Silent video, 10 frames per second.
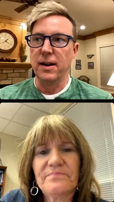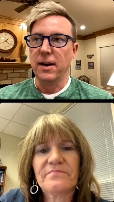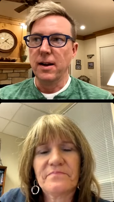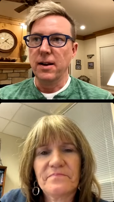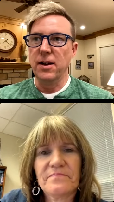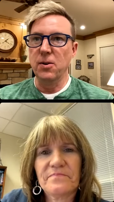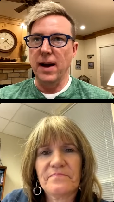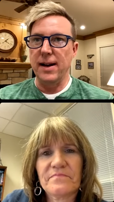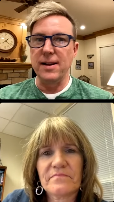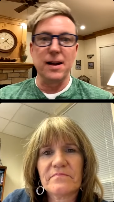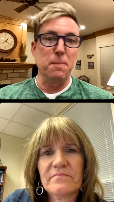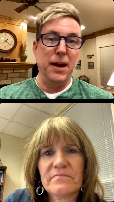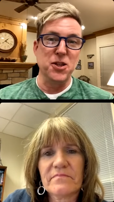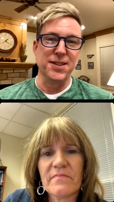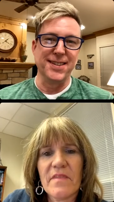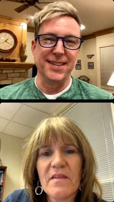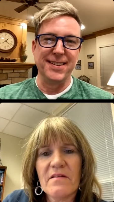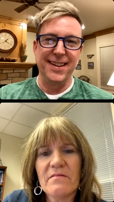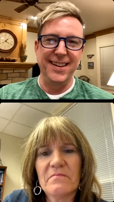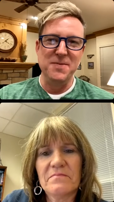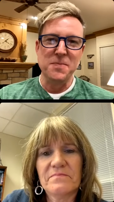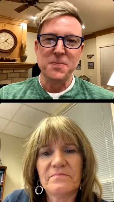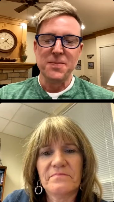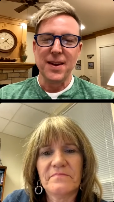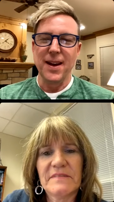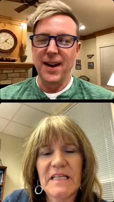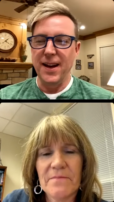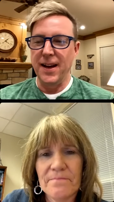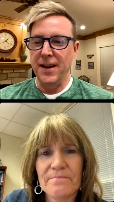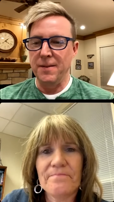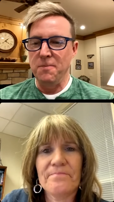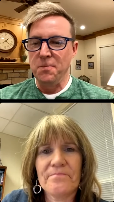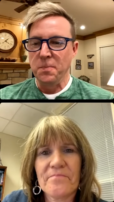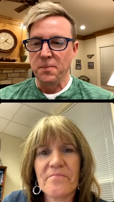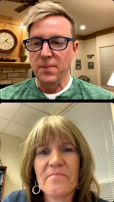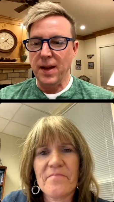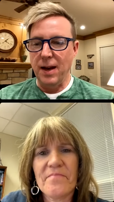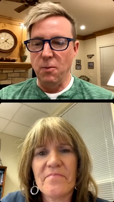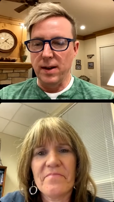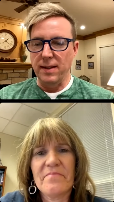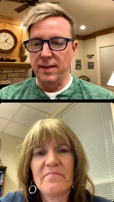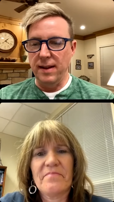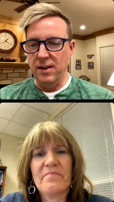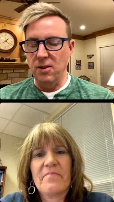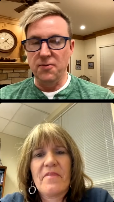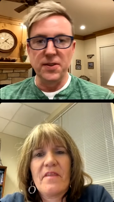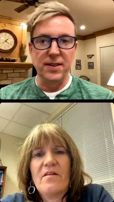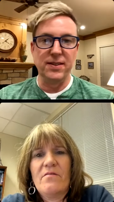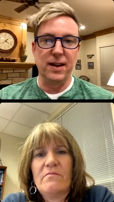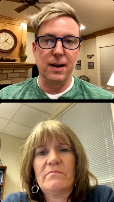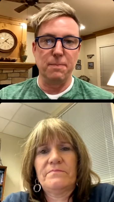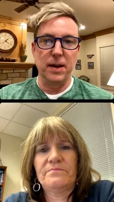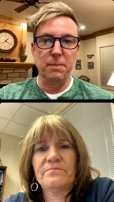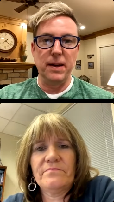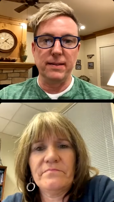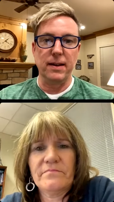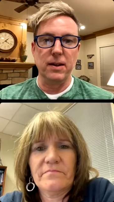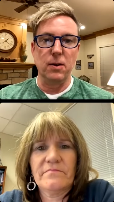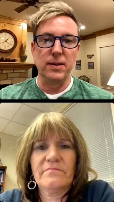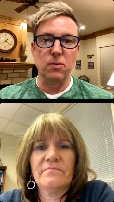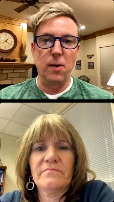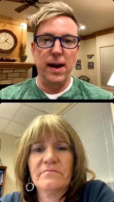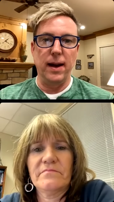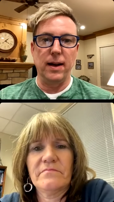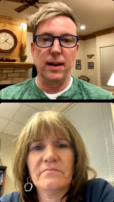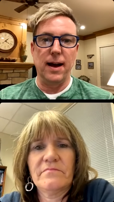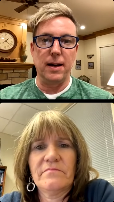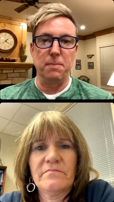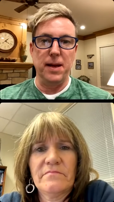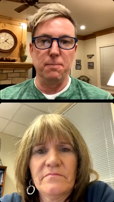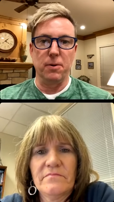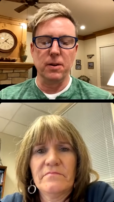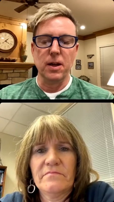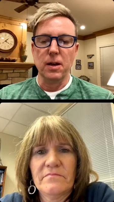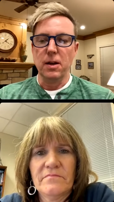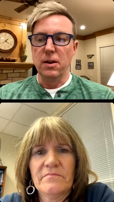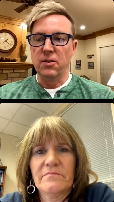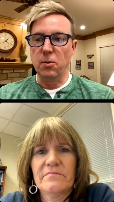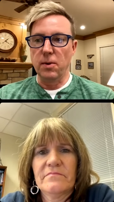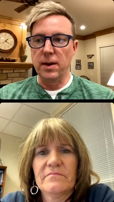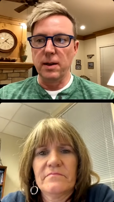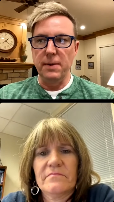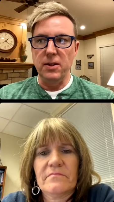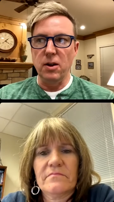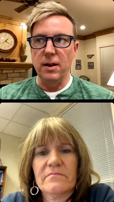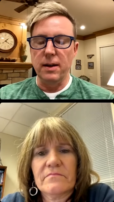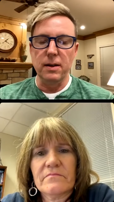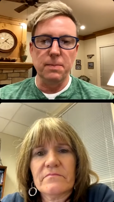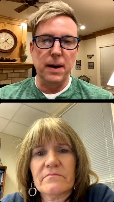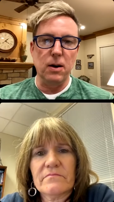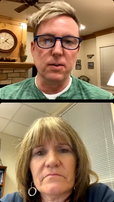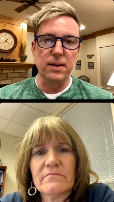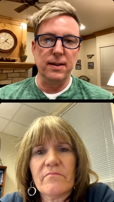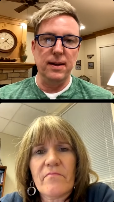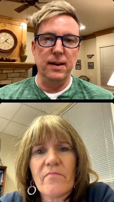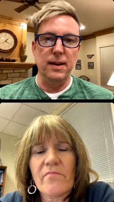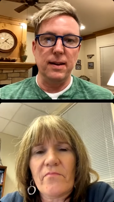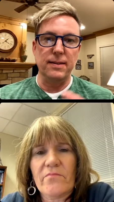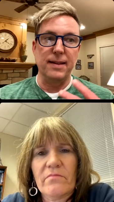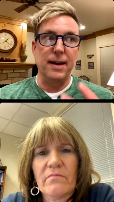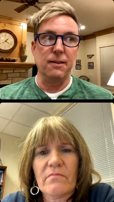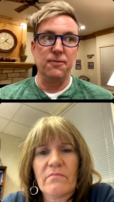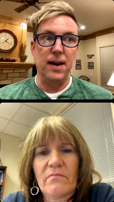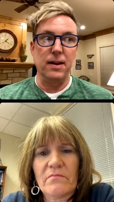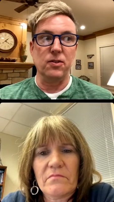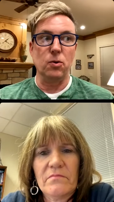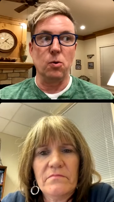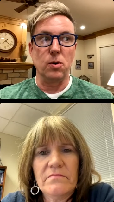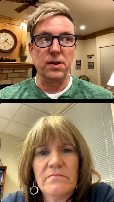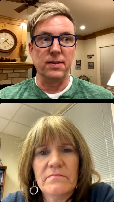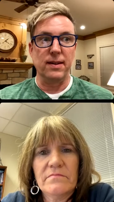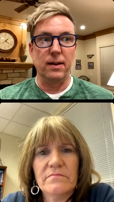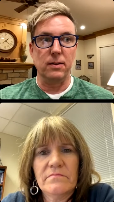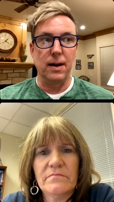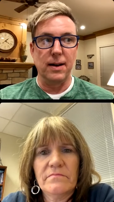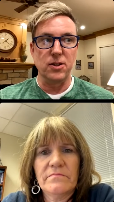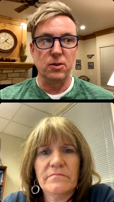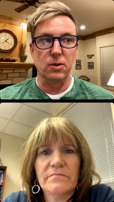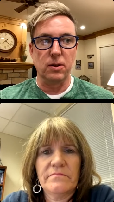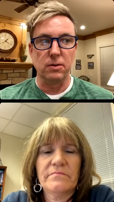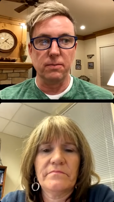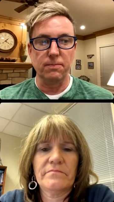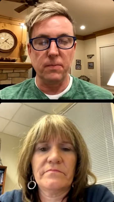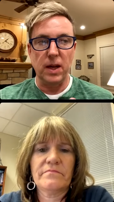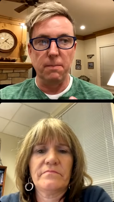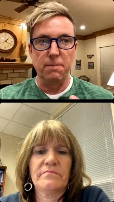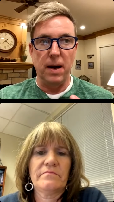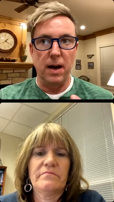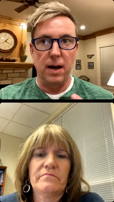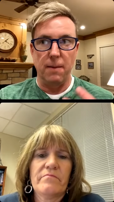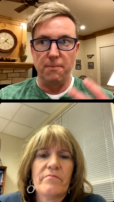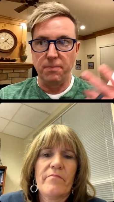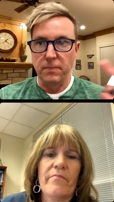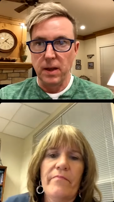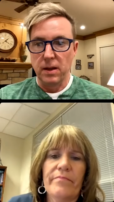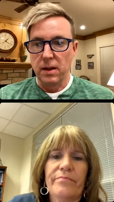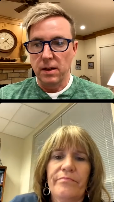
Speaker 1: you had a lot of patience to see. Yep. And I want to thank you for this topic because I know it's weighing on a lot of people. So, we're going to be talking about the side effects or the psychological, um, you